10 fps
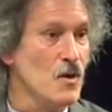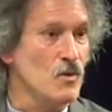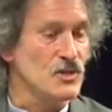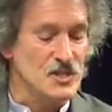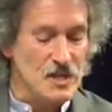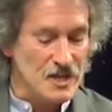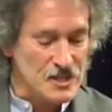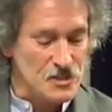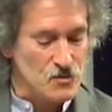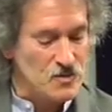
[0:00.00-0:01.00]
which is not
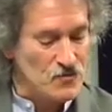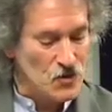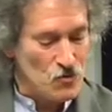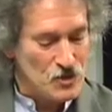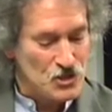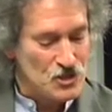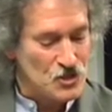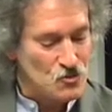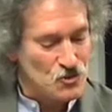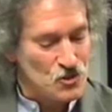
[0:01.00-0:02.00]
exclusive to
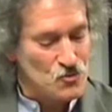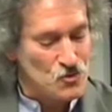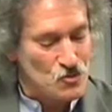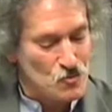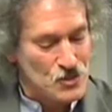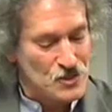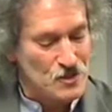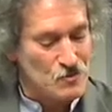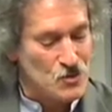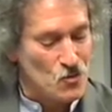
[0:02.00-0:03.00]
Christians or Jews or
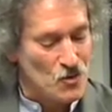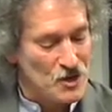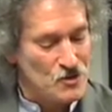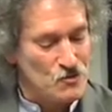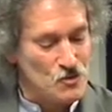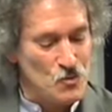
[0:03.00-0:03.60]
Muslims or Hindus,